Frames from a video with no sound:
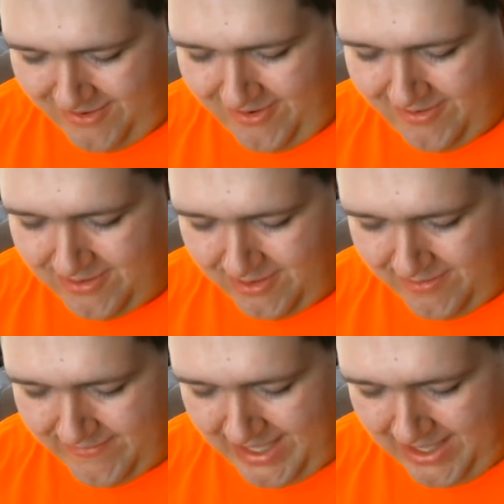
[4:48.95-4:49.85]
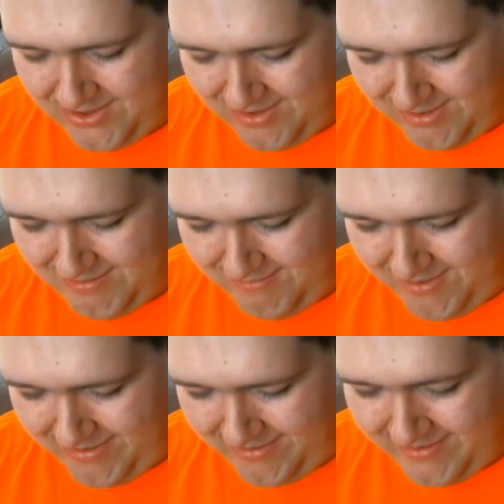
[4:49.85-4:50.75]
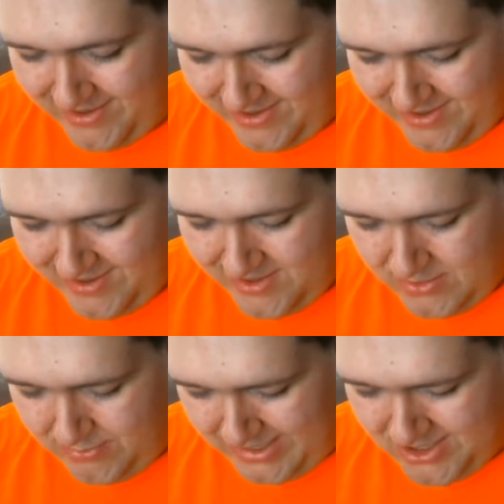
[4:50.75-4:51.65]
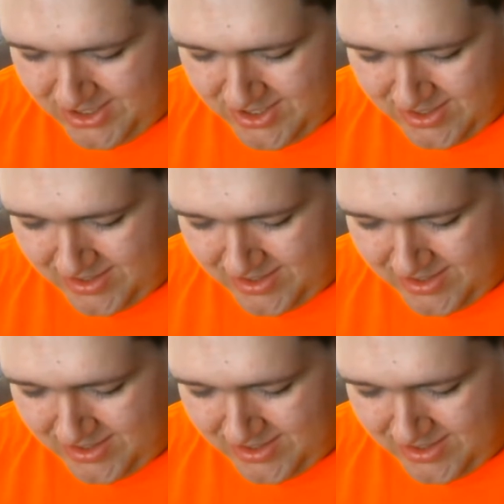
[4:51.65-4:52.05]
all the notifications for Twitch